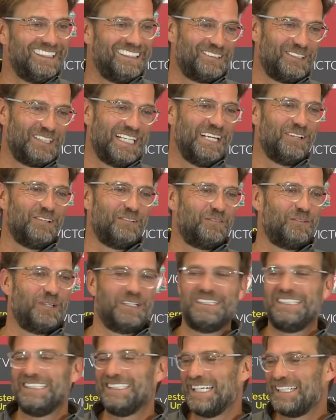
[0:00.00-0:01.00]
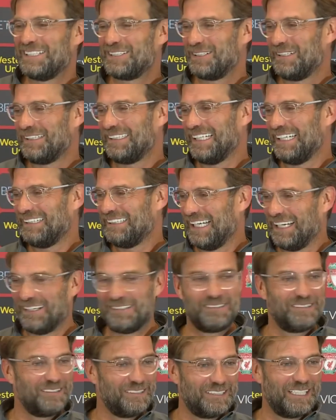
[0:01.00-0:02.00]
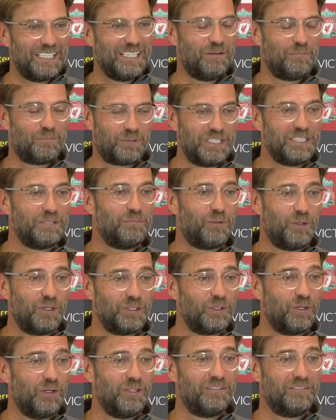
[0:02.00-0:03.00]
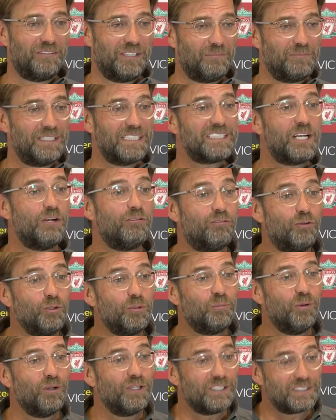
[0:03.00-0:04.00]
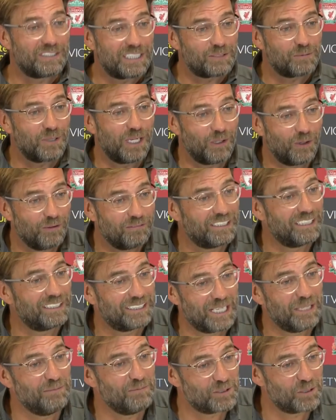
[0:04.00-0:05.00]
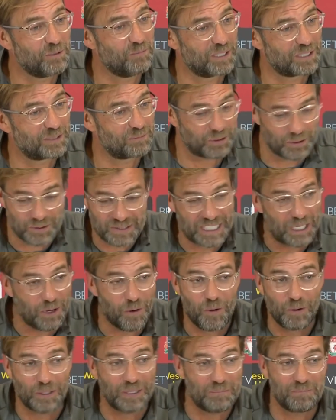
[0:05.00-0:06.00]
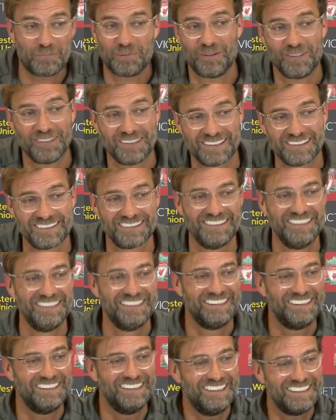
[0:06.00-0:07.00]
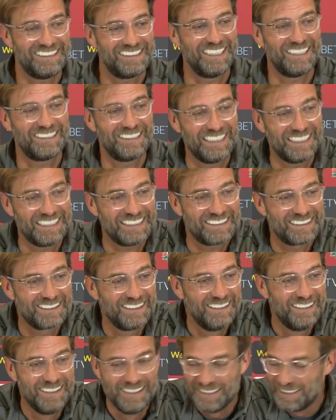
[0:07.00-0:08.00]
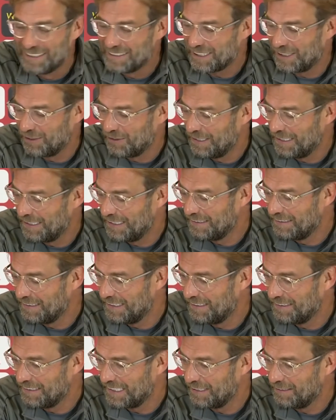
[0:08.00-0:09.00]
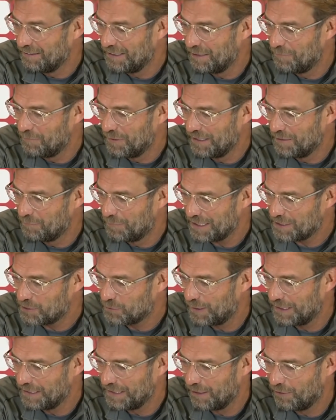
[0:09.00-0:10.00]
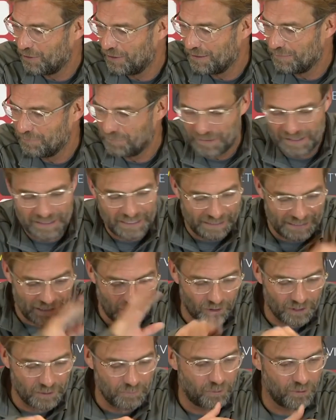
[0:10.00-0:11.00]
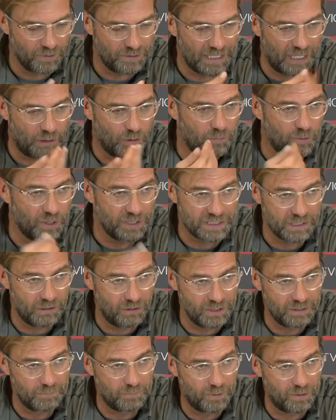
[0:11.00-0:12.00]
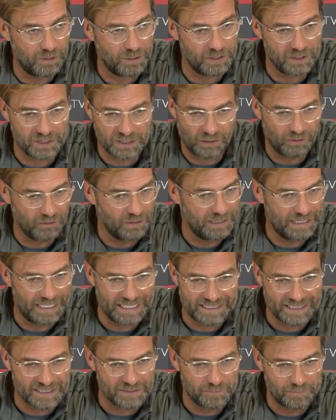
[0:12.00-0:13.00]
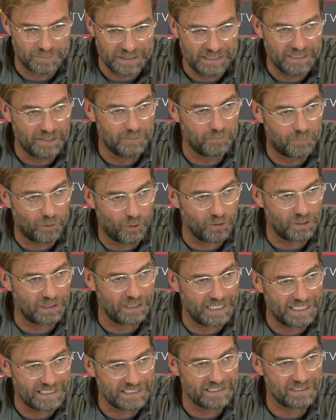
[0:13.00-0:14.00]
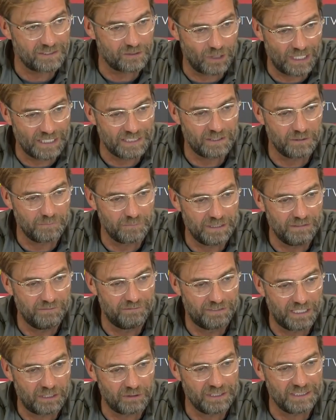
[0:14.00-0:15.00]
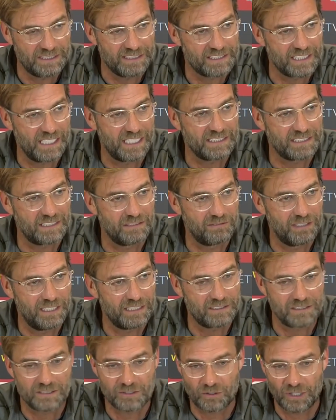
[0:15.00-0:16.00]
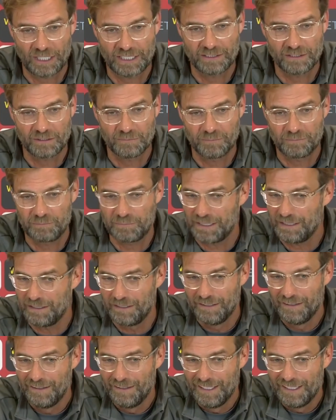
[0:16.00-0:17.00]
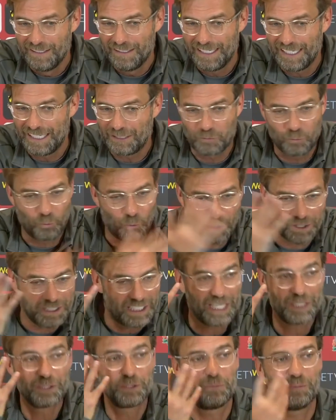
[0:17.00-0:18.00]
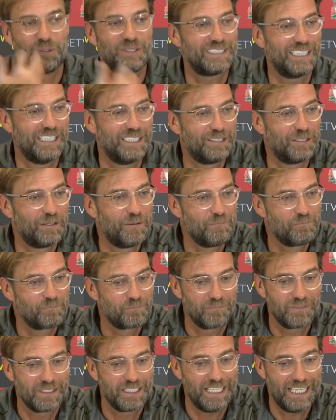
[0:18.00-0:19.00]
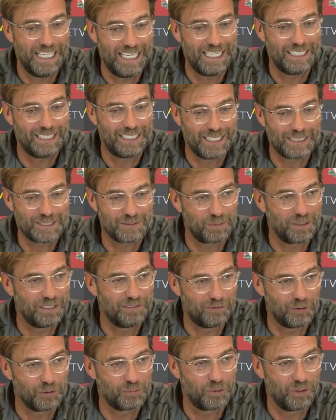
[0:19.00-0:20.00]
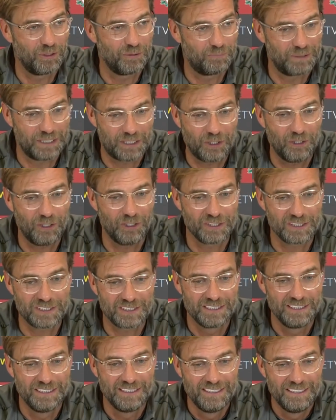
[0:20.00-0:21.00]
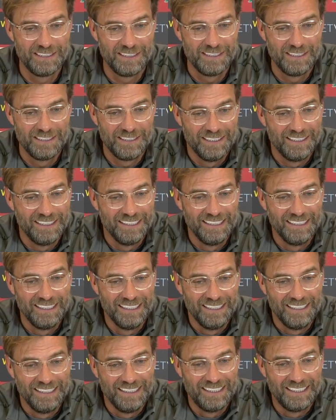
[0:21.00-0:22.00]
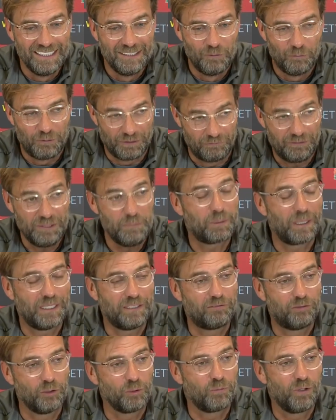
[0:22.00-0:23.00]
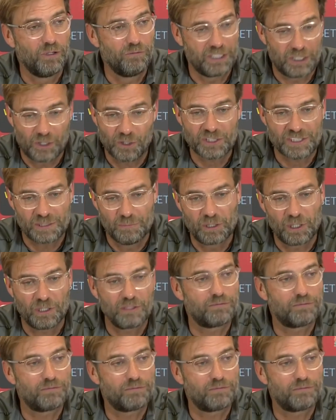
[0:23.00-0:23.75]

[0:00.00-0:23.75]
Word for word: you cannot. That's uh, yeah. They are pretty important, all of them. That's how football is. That's why I love that game so much because they're all important. Isn't that nice? So, and uh, they, um, in the best way, they all they are all important. Our boys are all important. So let's be important. Let's try to be very decisive. Let's try to be at 100 percent, and let's play football because when we played football, we caused them a